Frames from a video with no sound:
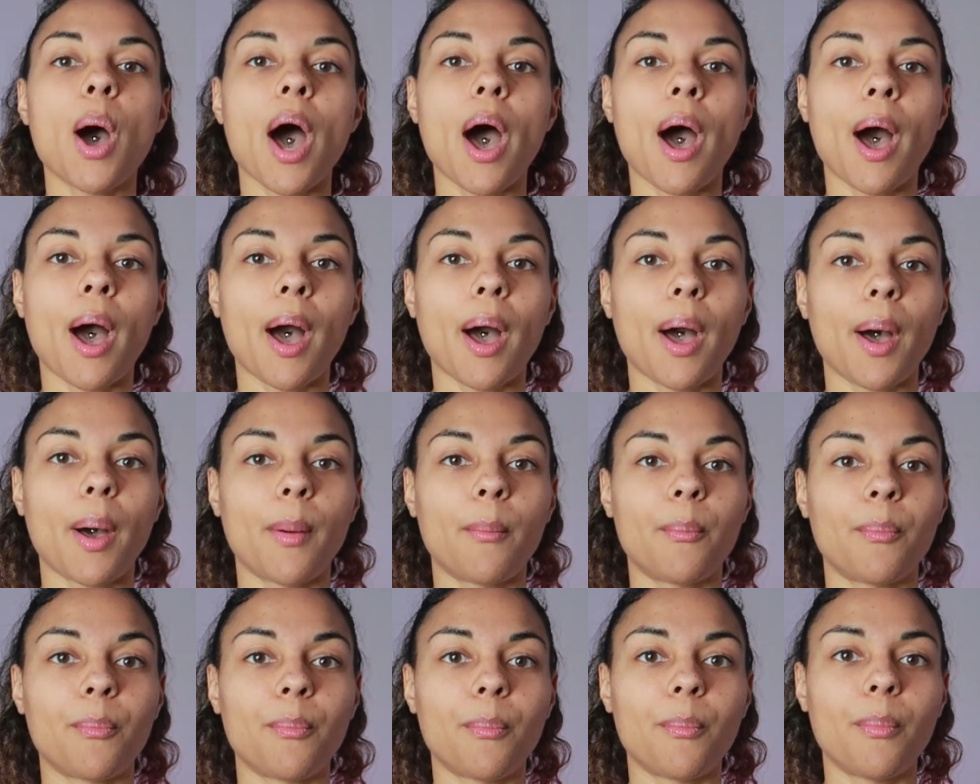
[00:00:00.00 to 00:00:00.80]

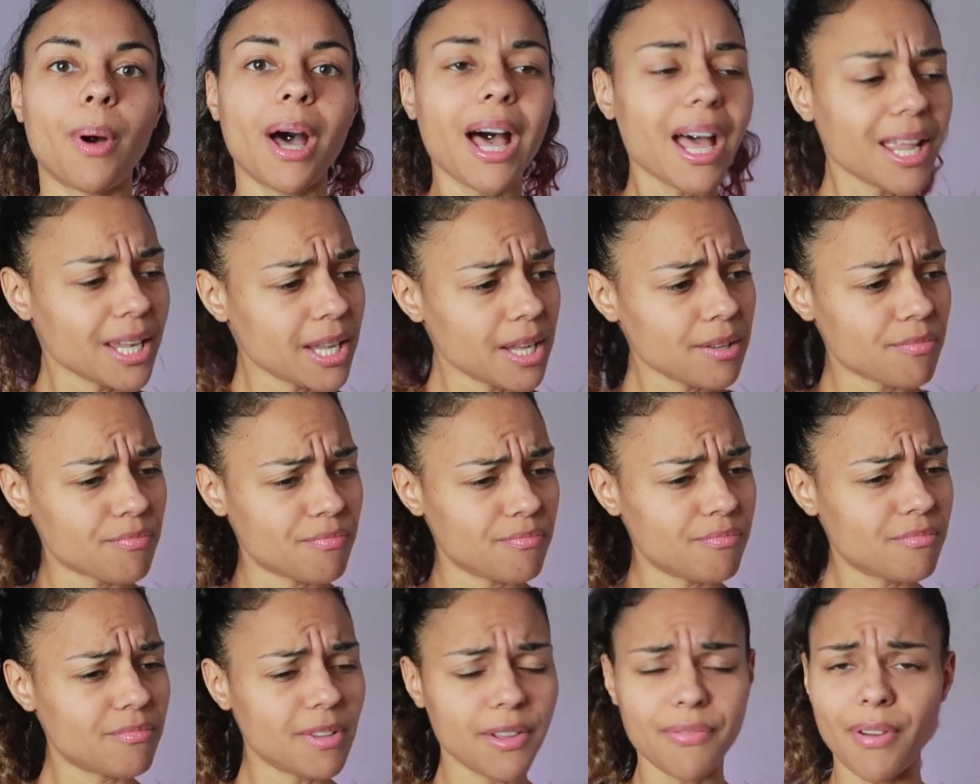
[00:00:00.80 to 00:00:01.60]

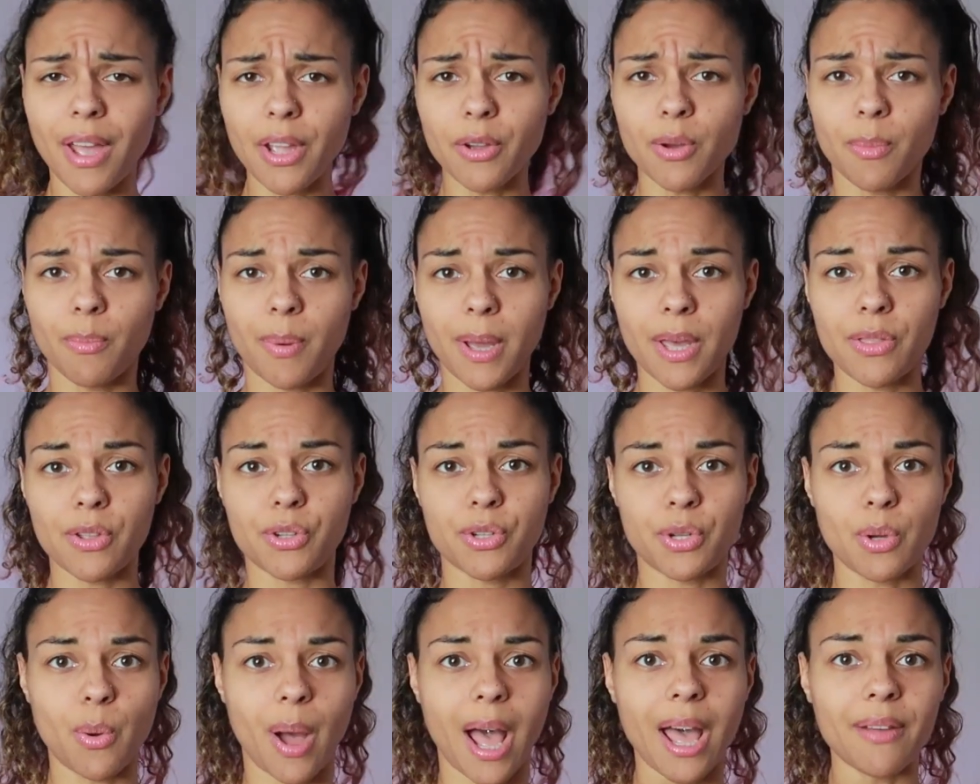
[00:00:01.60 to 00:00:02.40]
If I compare the
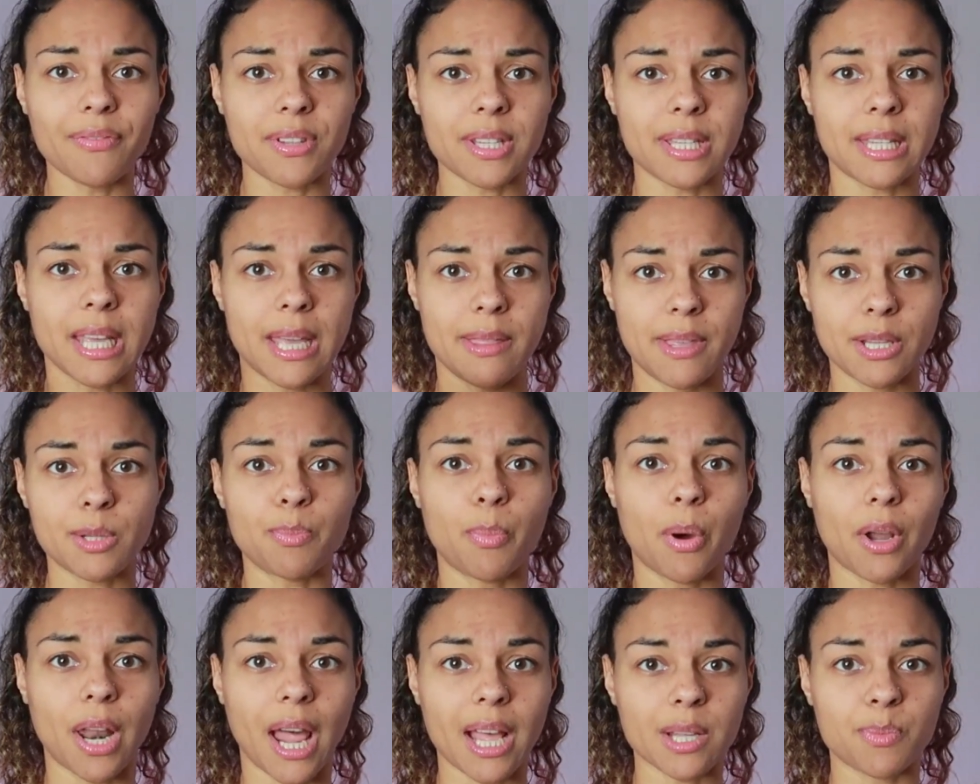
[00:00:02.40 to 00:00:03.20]
two, I have to say this
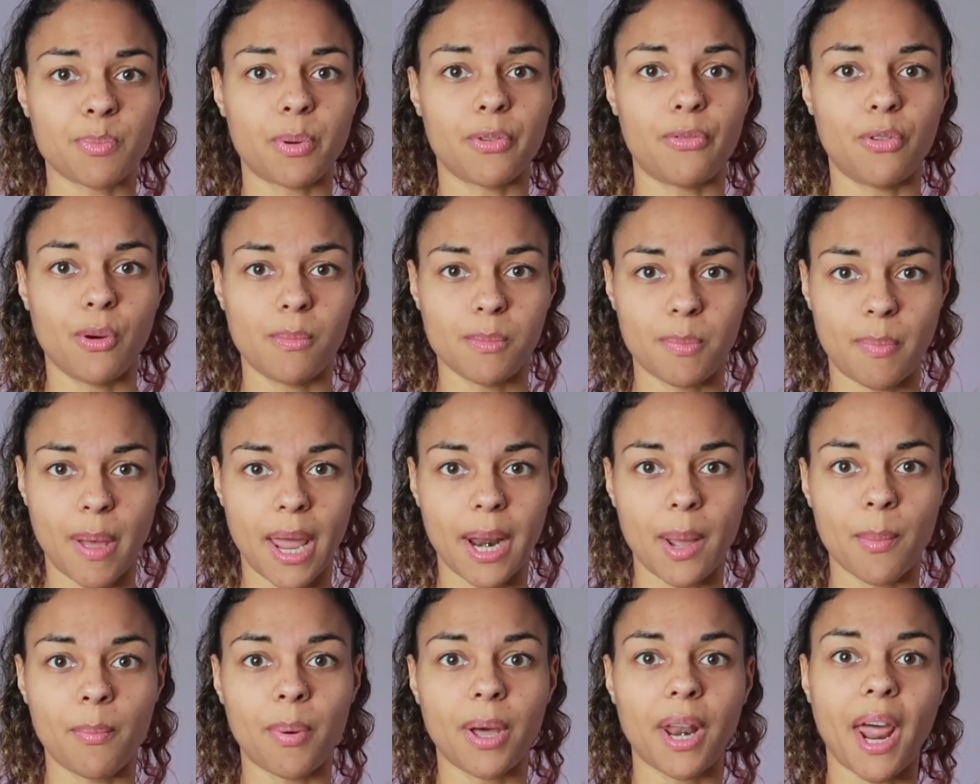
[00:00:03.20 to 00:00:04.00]
bot has performed
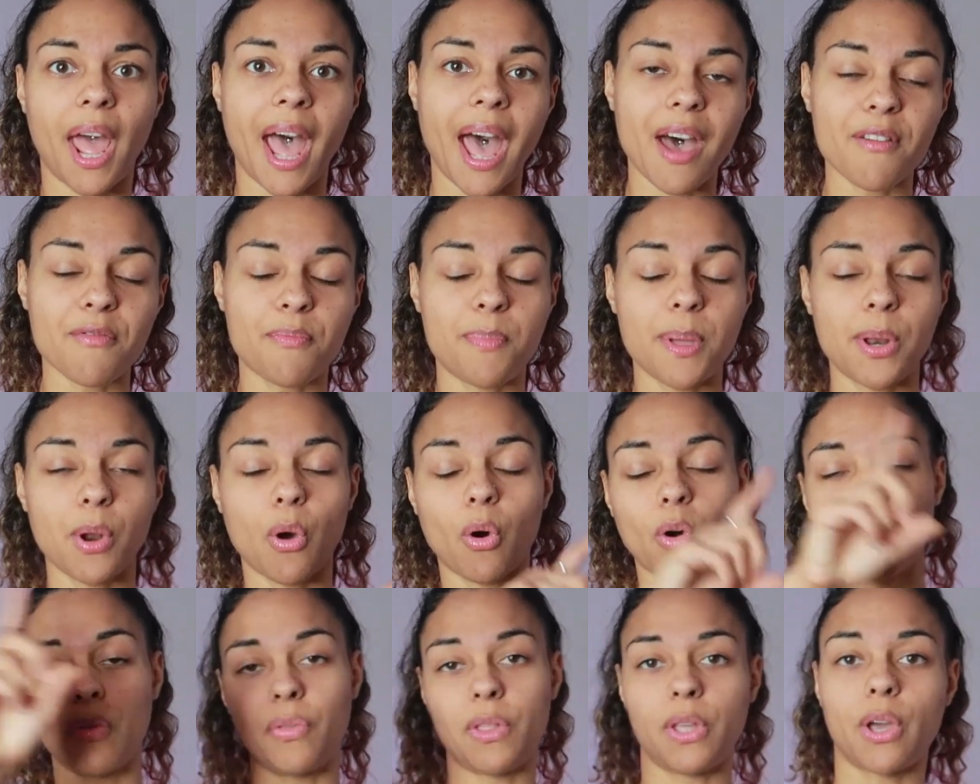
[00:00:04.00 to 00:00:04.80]
better, but I have been
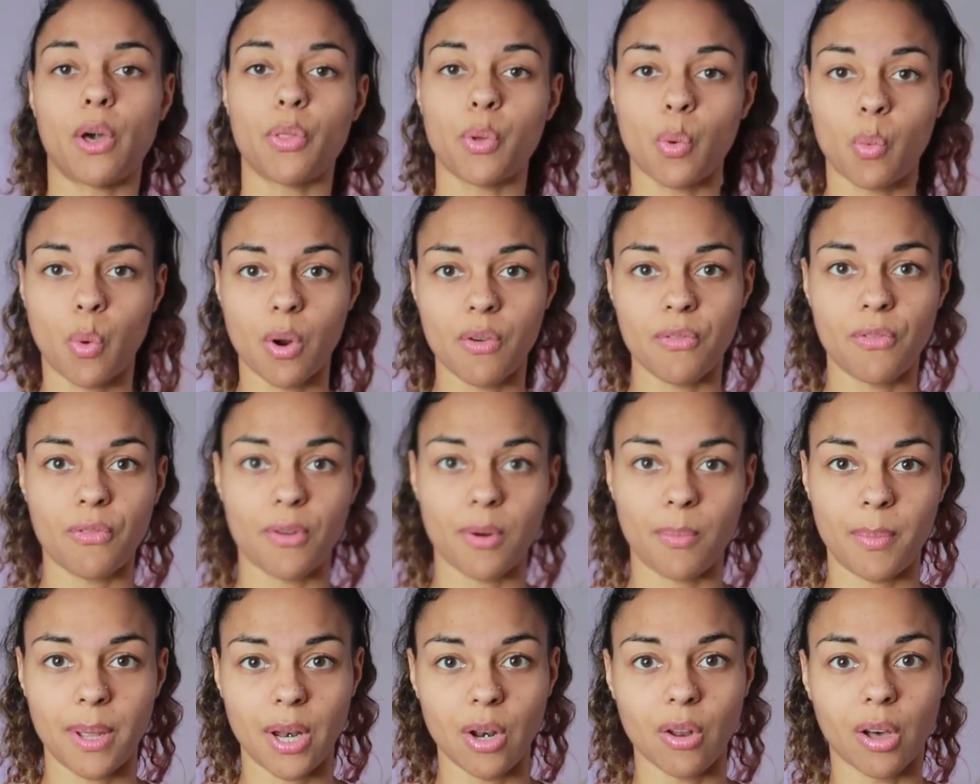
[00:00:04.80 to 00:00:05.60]
on the other one
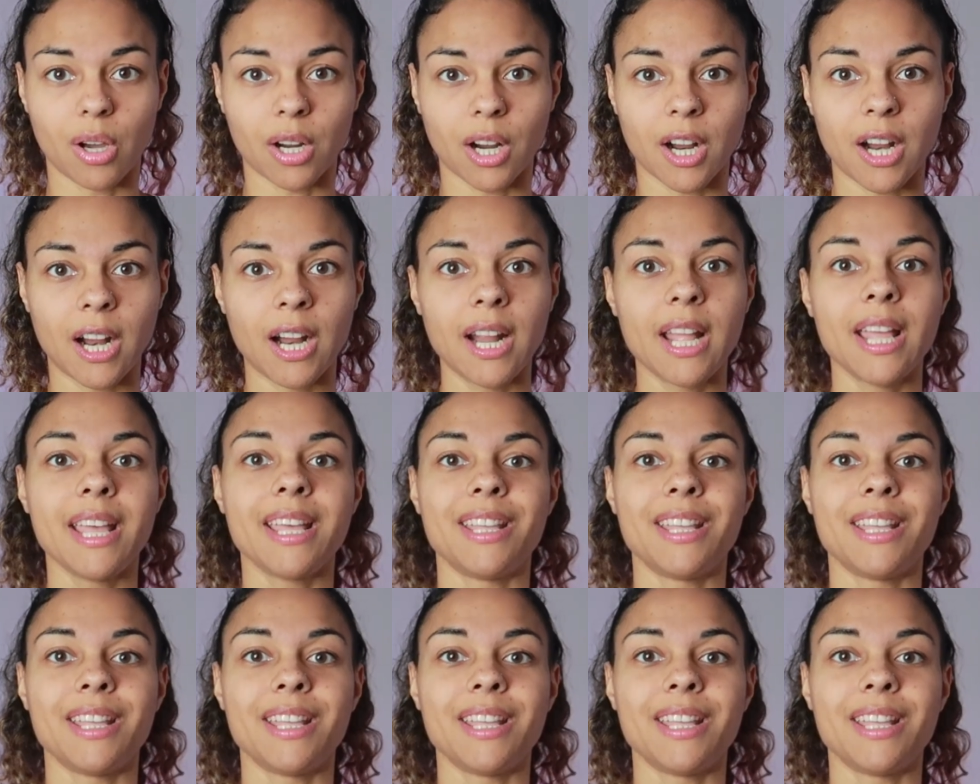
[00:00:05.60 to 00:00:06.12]
for a bit longer.